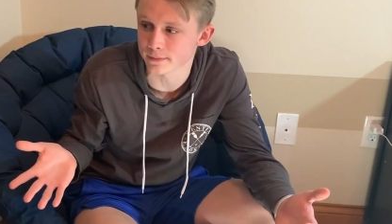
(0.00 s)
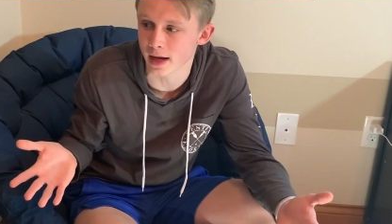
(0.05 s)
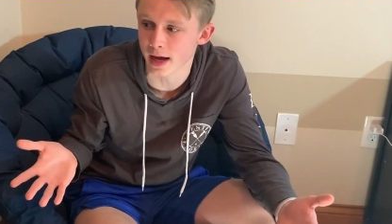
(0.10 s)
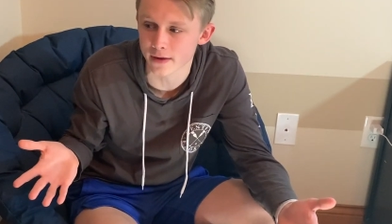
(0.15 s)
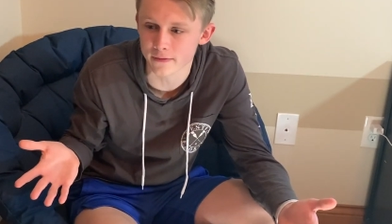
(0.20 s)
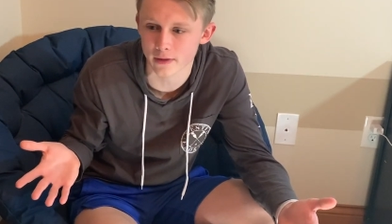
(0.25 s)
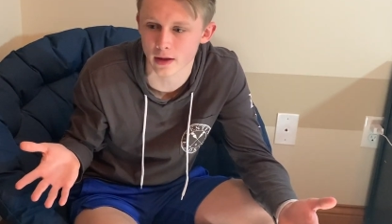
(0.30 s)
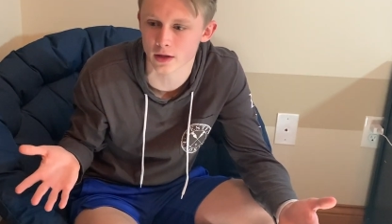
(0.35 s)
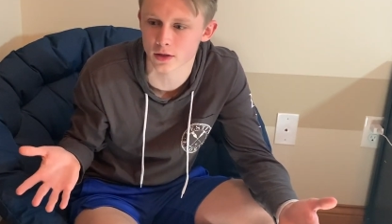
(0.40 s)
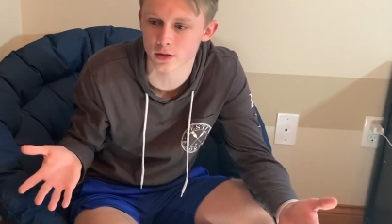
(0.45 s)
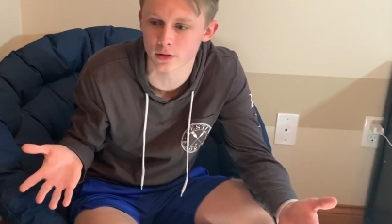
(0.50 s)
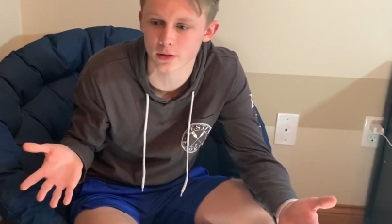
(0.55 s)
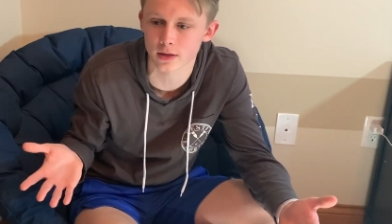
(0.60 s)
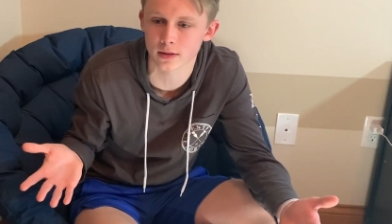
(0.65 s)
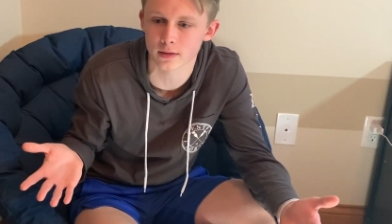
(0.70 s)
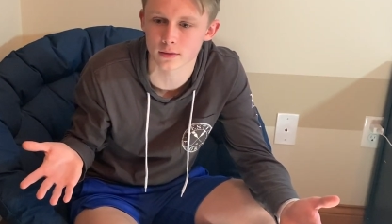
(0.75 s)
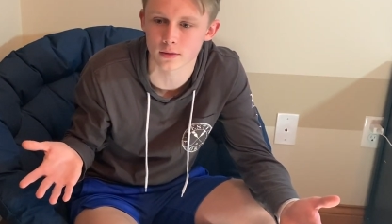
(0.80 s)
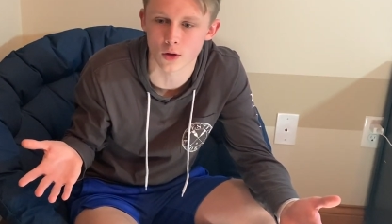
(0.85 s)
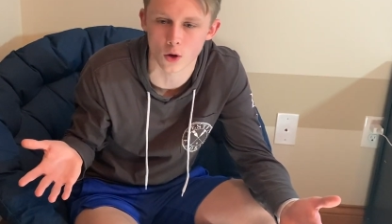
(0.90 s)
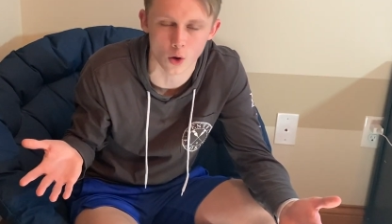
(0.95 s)
I've
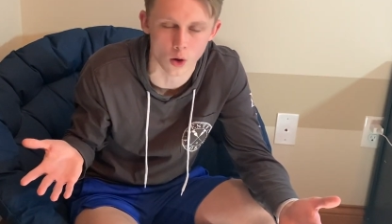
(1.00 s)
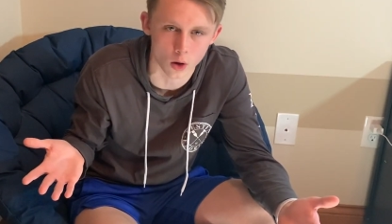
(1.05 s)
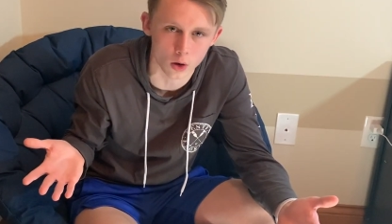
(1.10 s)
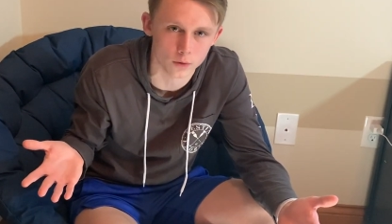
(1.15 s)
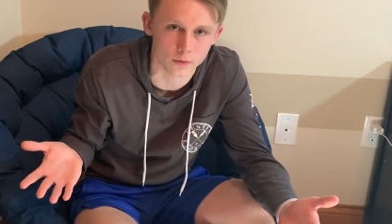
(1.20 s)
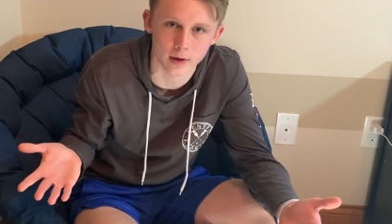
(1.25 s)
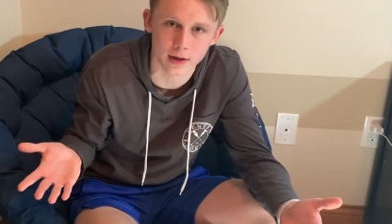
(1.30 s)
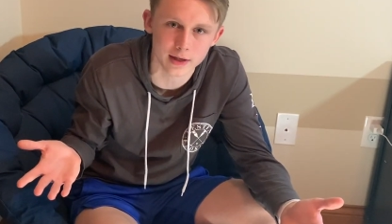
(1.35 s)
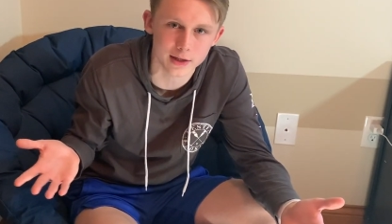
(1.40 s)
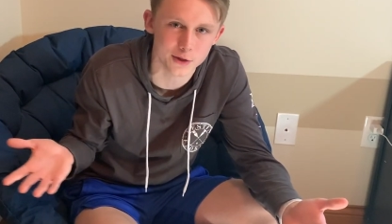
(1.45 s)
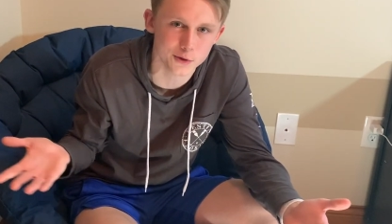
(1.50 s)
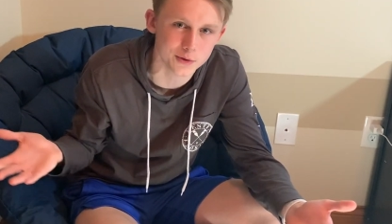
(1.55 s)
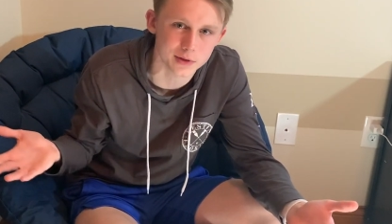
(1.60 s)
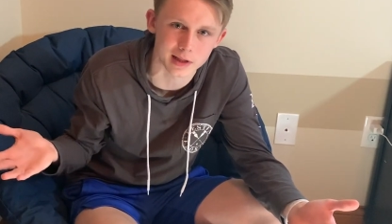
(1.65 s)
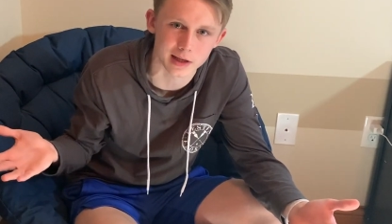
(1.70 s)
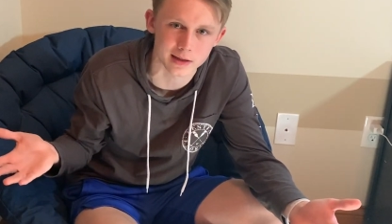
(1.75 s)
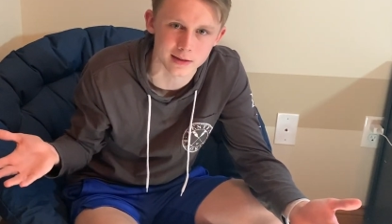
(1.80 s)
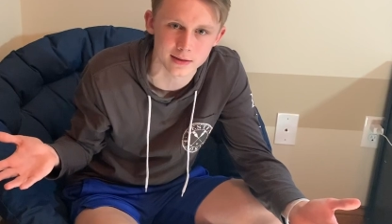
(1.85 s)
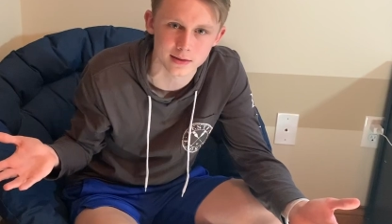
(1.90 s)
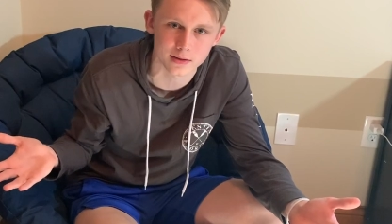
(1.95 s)
actually already used
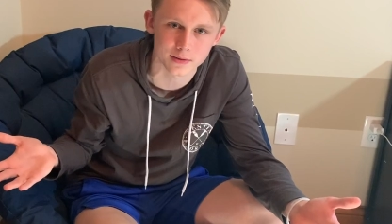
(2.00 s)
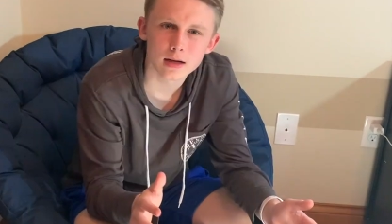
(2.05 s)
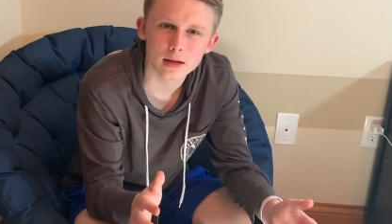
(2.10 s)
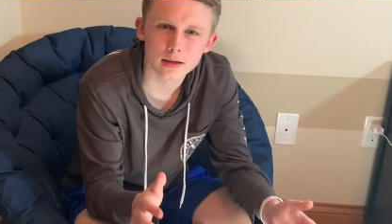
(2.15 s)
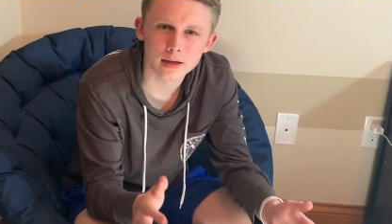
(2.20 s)
this.